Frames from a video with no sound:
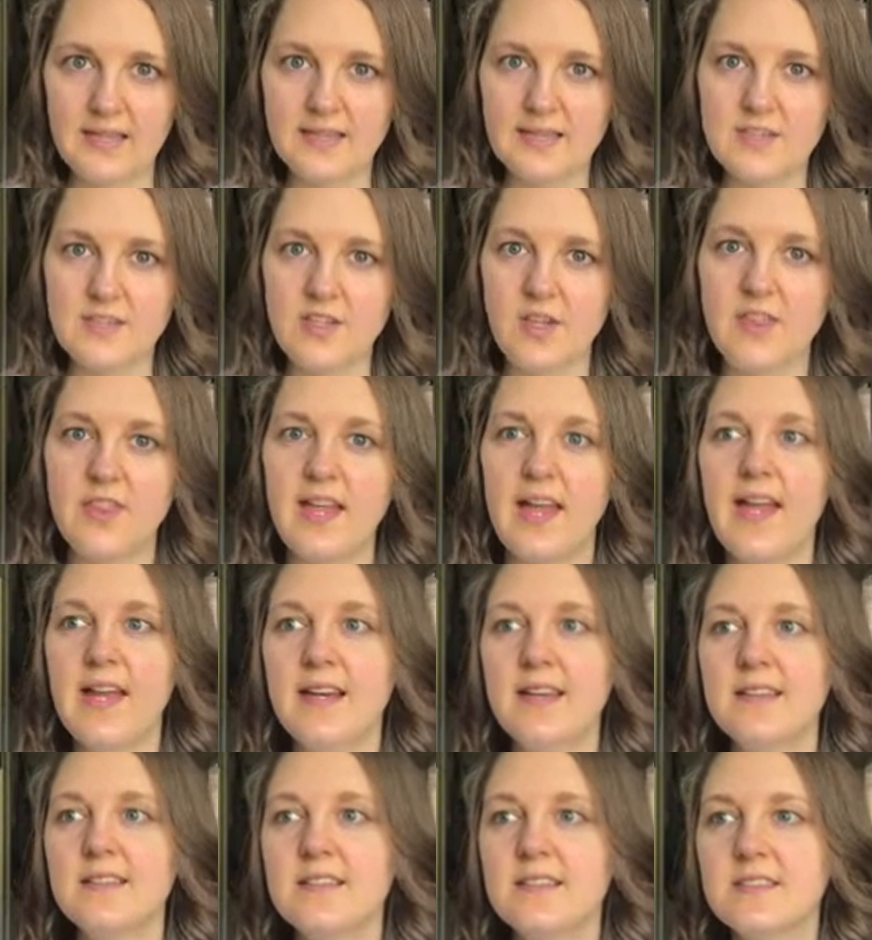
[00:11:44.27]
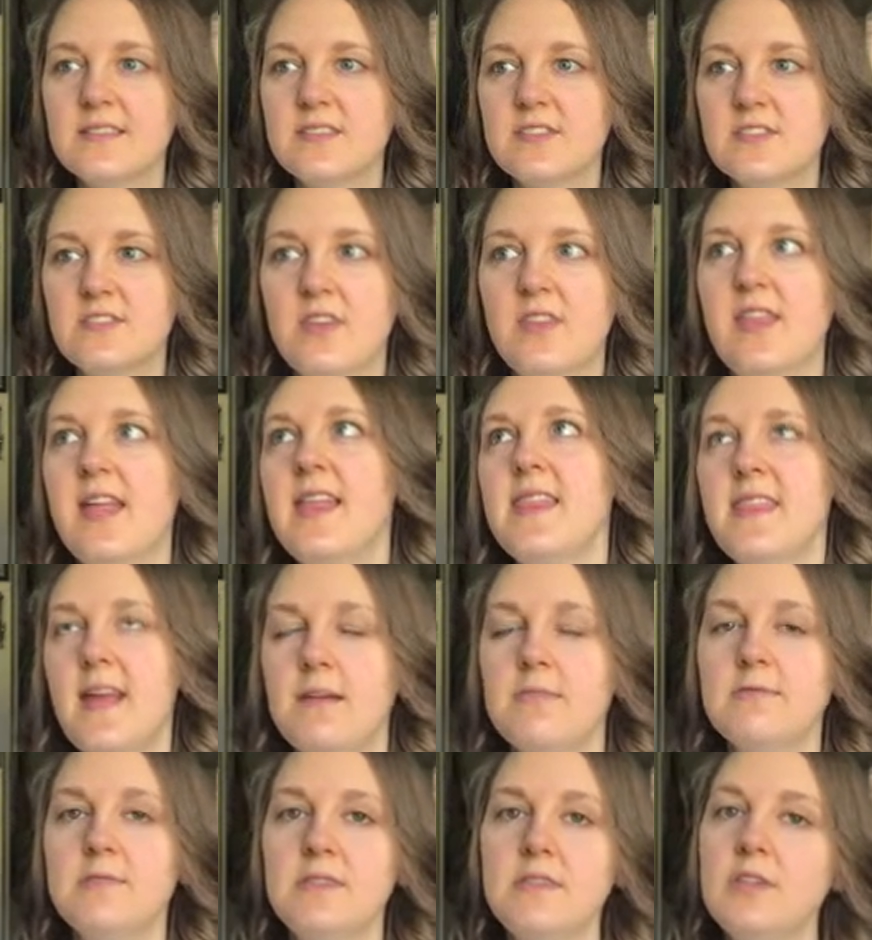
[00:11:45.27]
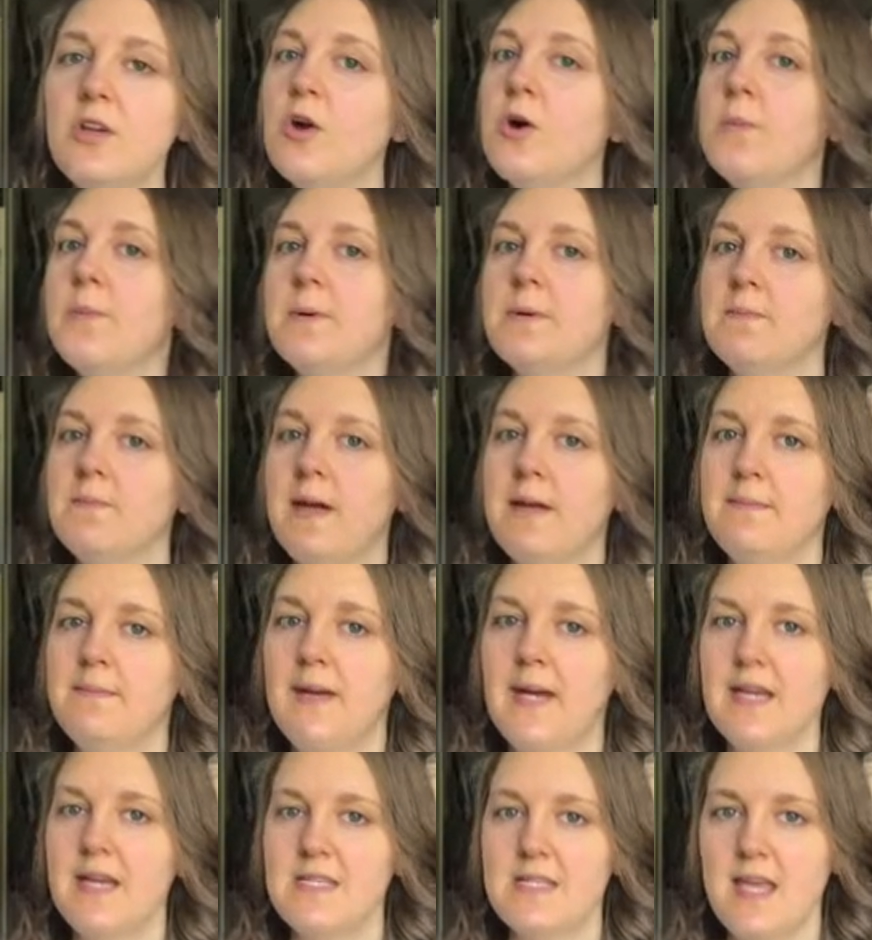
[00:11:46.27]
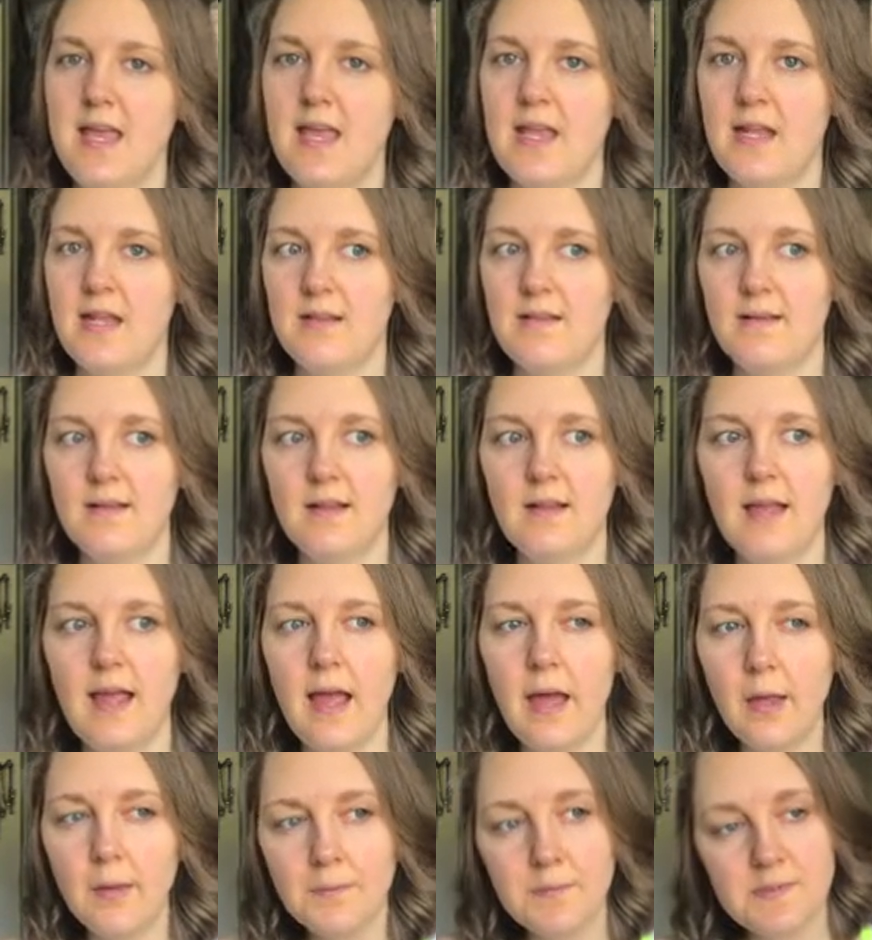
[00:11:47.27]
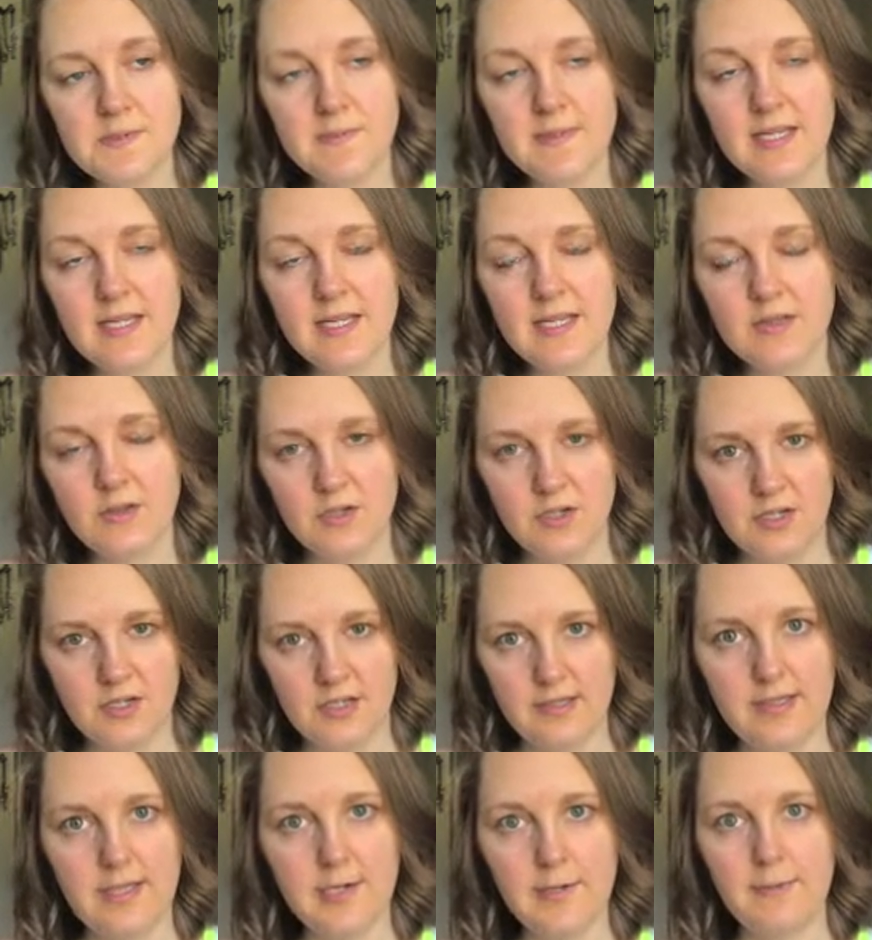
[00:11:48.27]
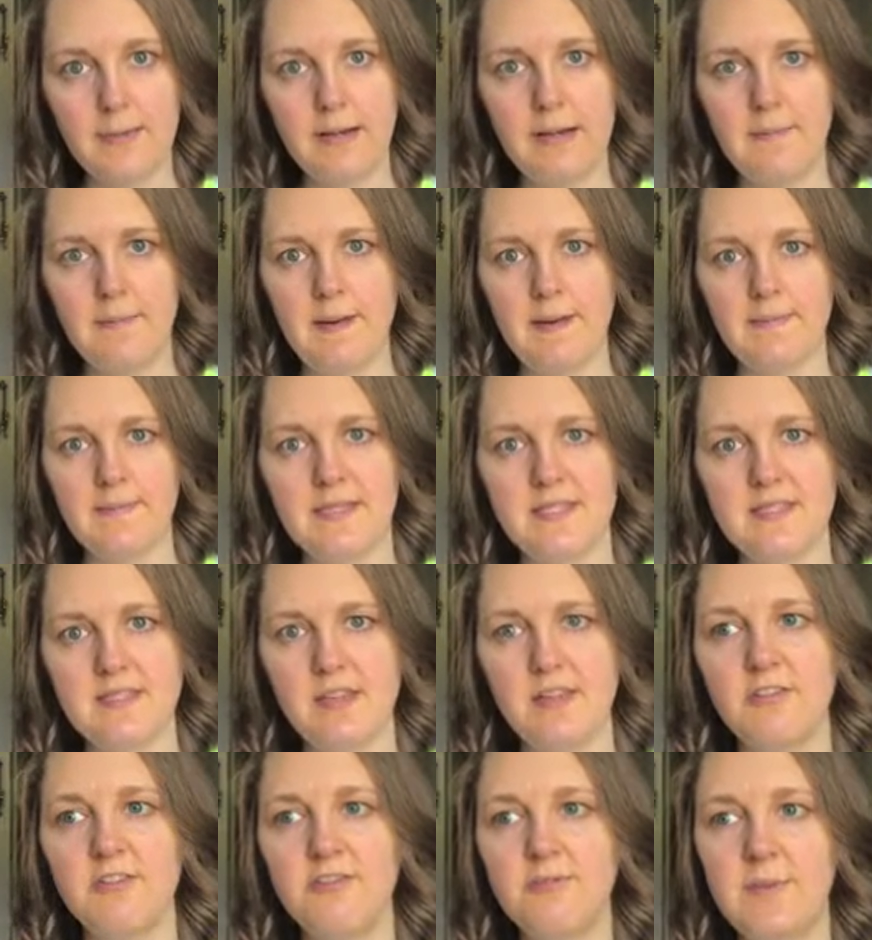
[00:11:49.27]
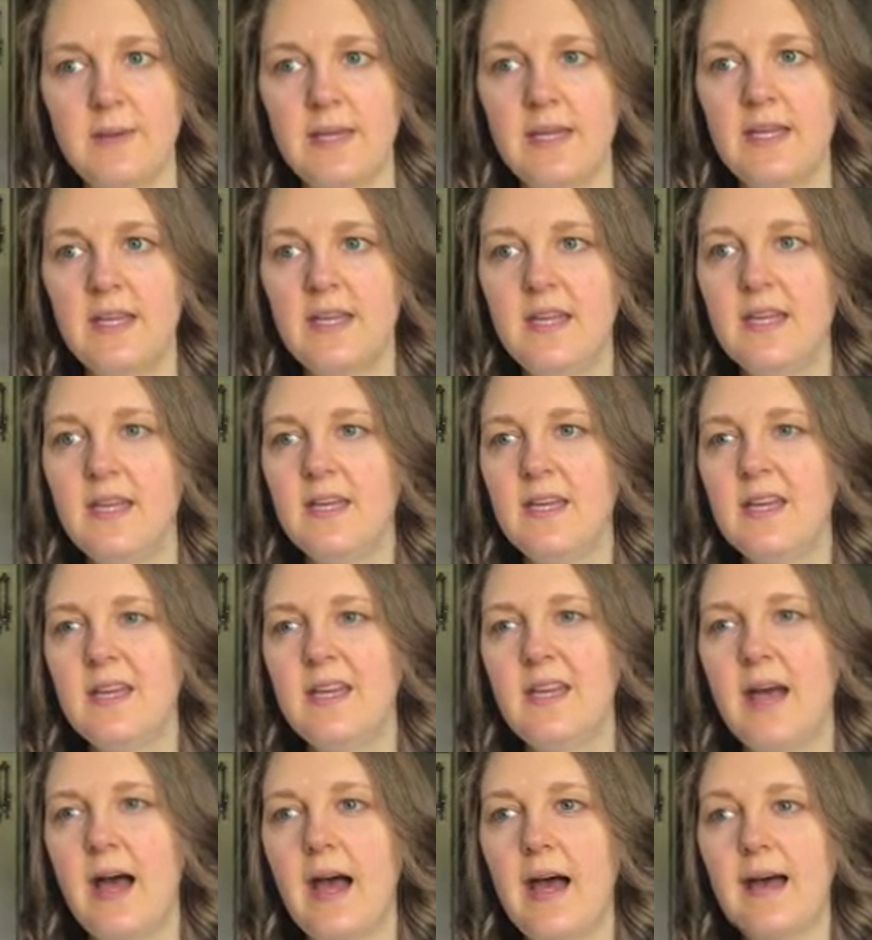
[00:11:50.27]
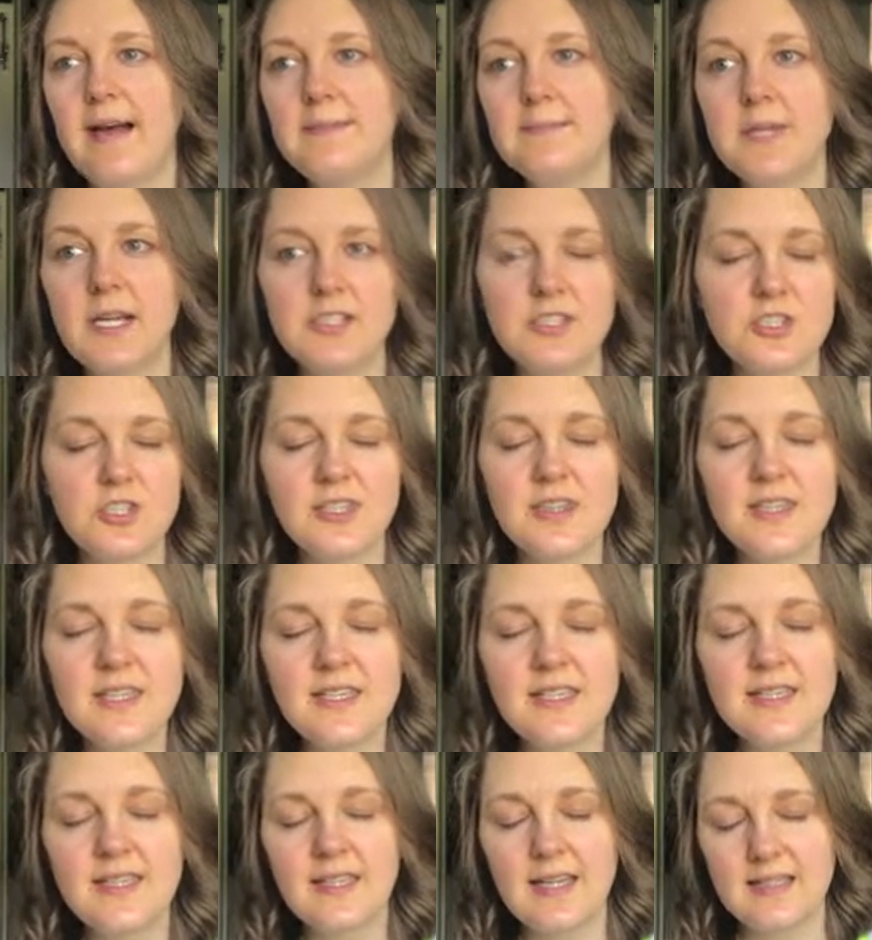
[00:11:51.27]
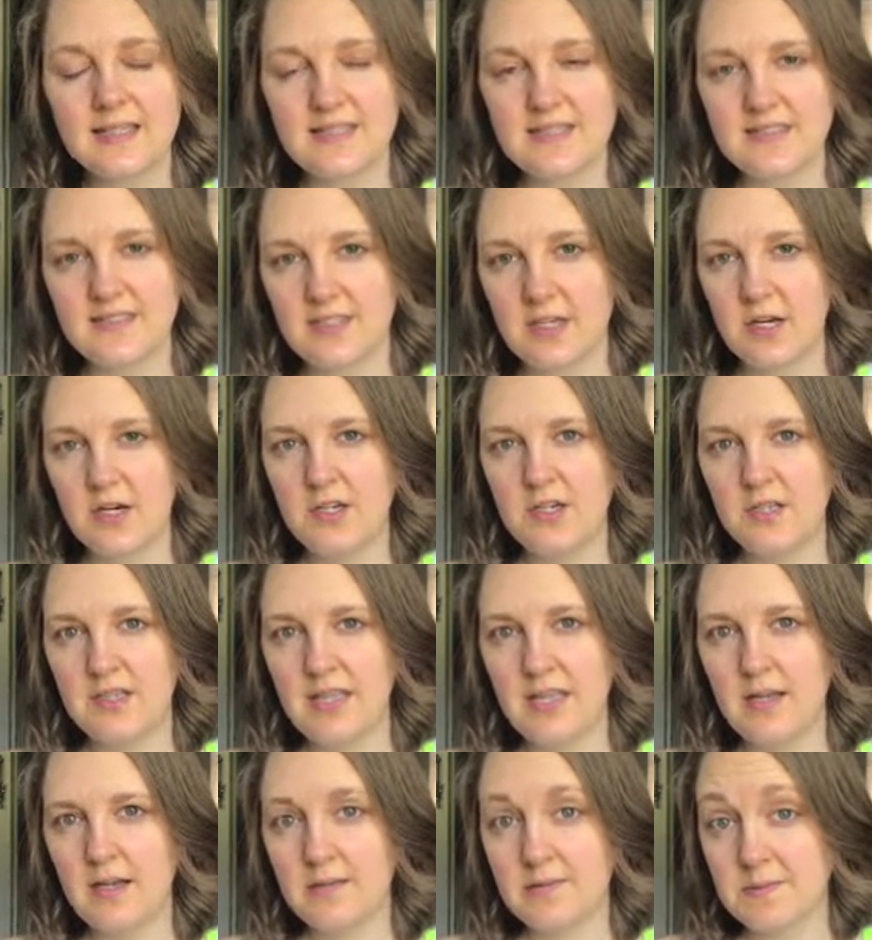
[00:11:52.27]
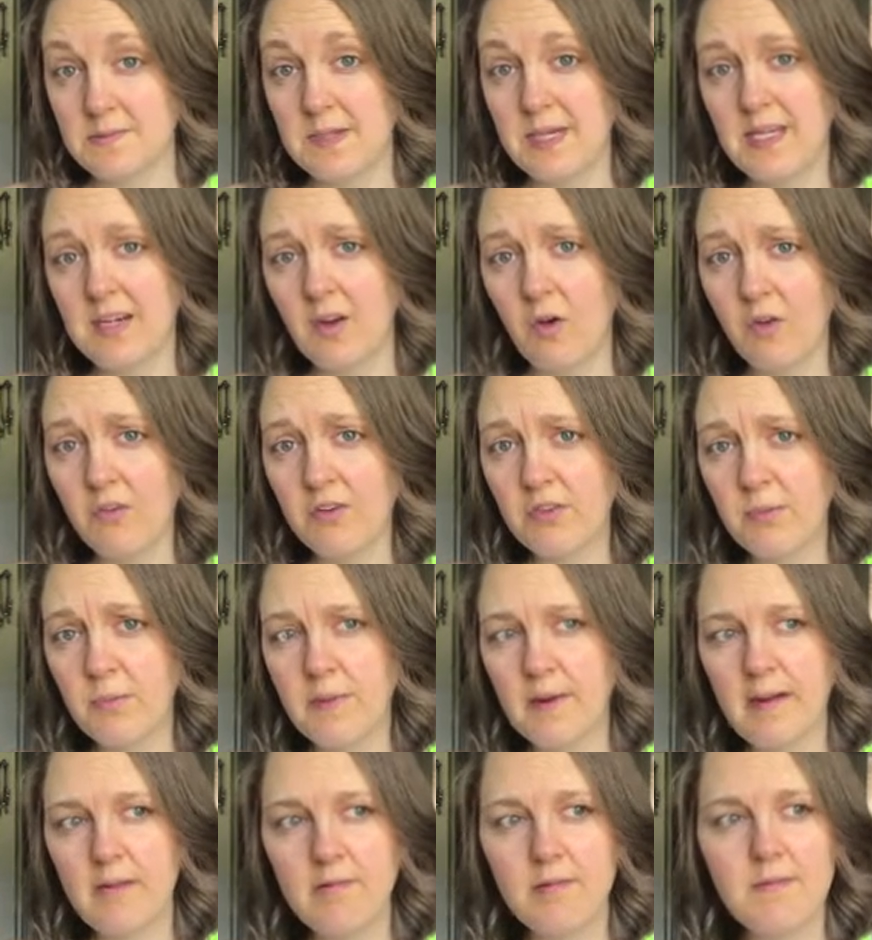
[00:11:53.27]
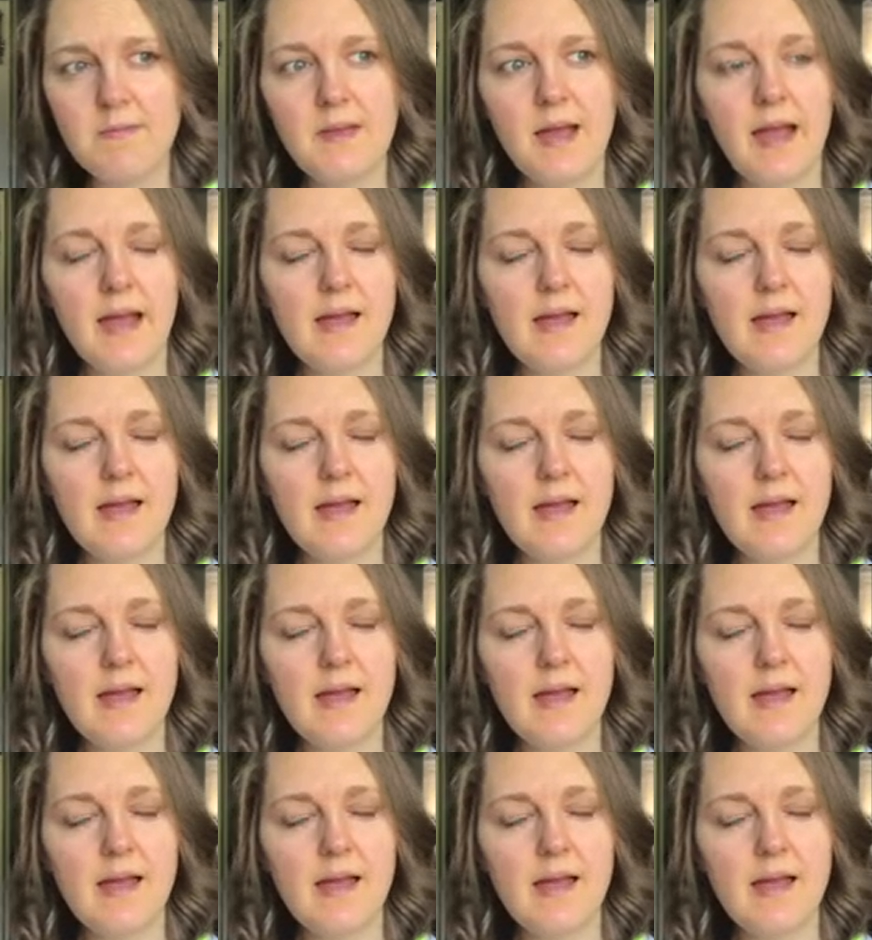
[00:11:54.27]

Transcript: So then that really opened my mind and helped me learn a little bit about myself, but I'm not sure that it necessarily helped me get over the problem.